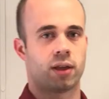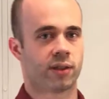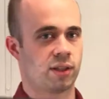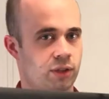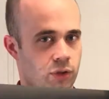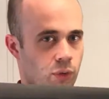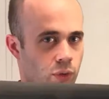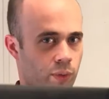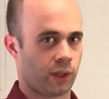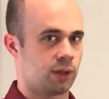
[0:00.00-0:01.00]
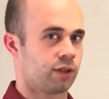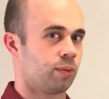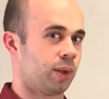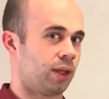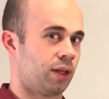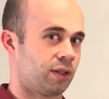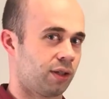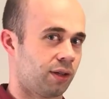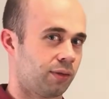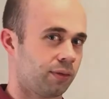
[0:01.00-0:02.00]
Is this sword really just a big
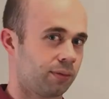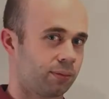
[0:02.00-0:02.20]
kitchen knife?